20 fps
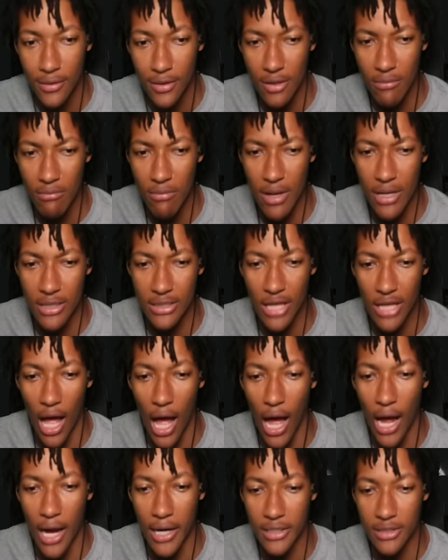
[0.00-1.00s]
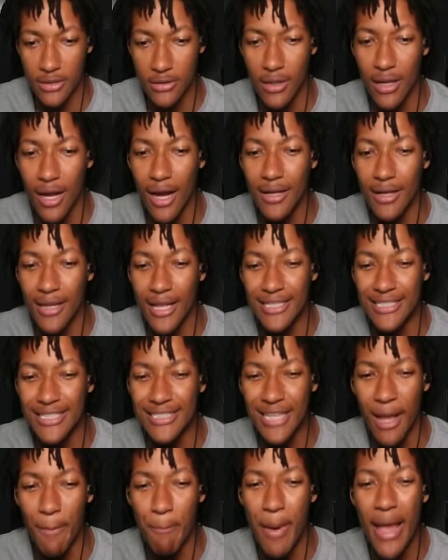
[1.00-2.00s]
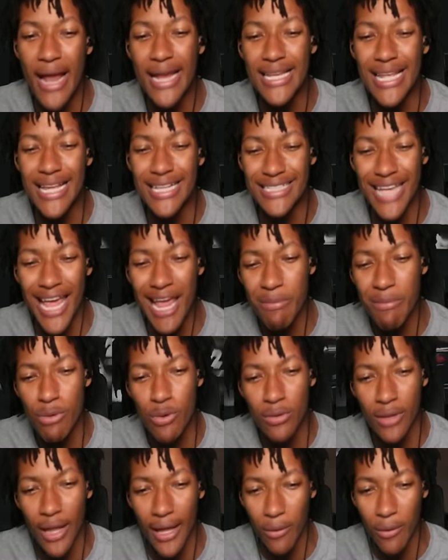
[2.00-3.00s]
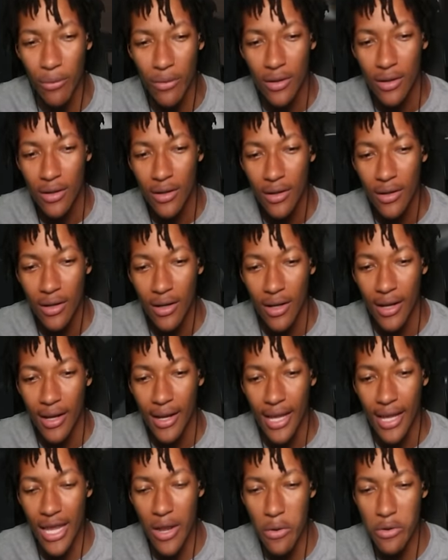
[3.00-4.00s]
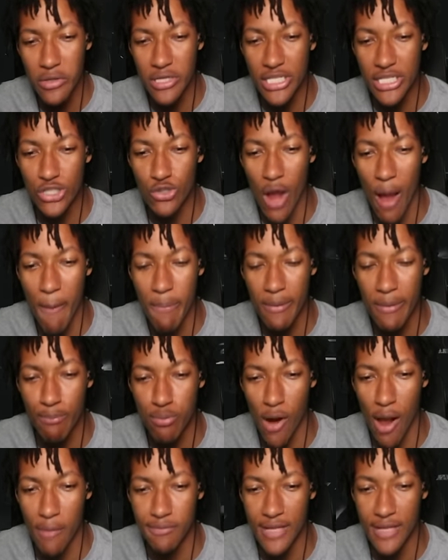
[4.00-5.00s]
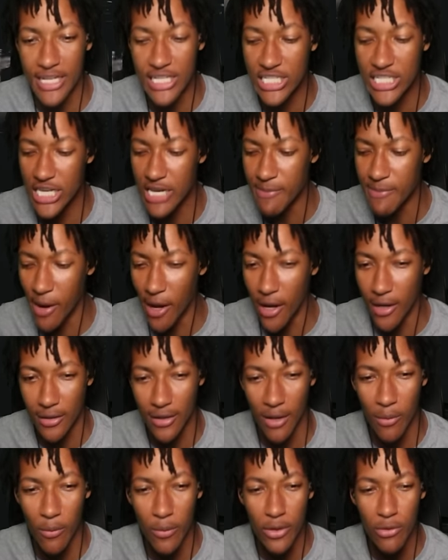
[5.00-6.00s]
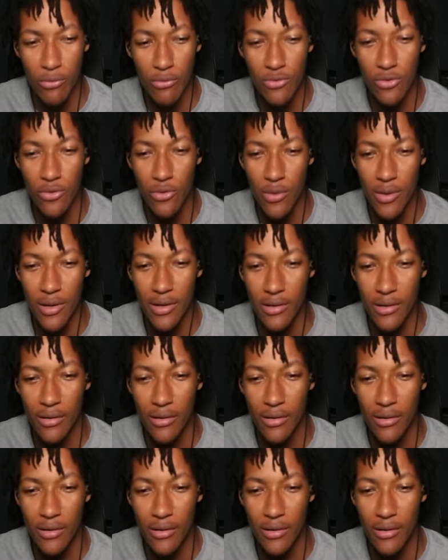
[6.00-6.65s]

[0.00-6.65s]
Is the oddest. Like, is this a picnic table? Like, he was just dropping props like Gmod. Like, what are you doing?